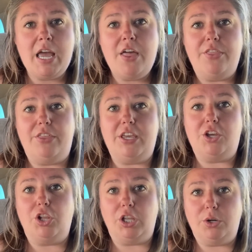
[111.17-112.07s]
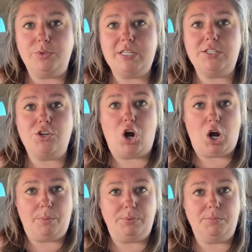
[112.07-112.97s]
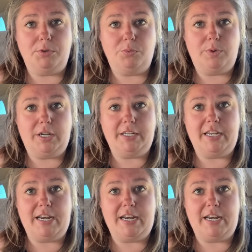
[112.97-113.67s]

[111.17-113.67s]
The closest comparable one